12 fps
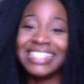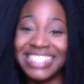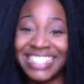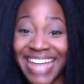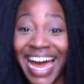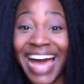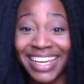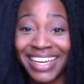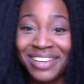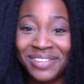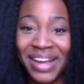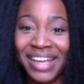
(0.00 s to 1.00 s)

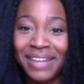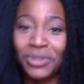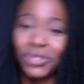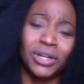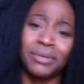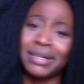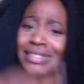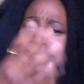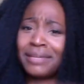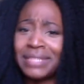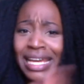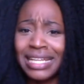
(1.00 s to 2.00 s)
Dying, right? We're talking about the
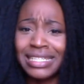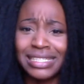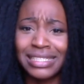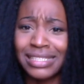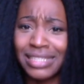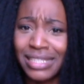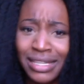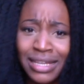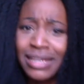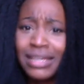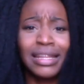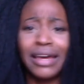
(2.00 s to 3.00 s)
Temptations and
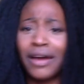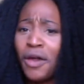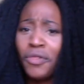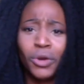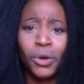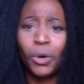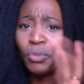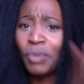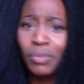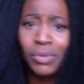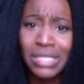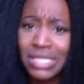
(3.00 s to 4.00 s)
like other old
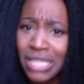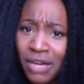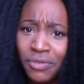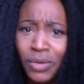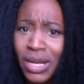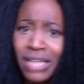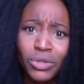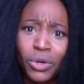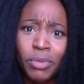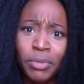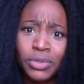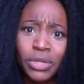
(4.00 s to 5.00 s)
people stuff. What else do
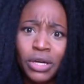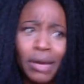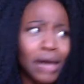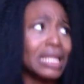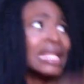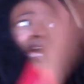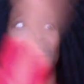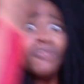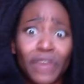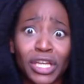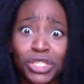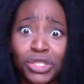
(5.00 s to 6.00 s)
old people talk about? Light
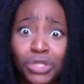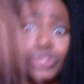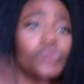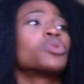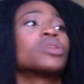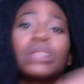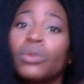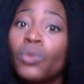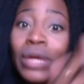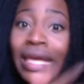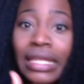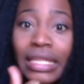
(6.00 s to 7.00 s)
fixtures. We're
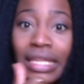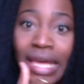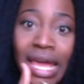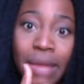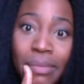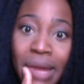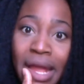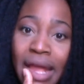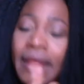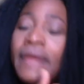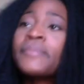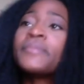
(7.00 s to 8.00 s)
killing the game, right?
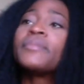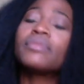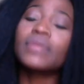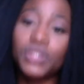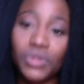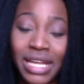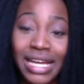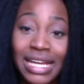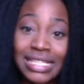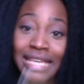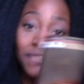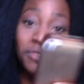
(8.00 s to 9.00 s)
So then I
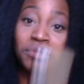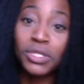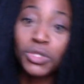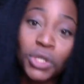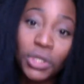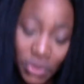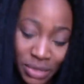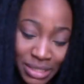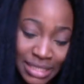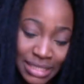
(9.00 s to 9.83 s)
get a text from this dude.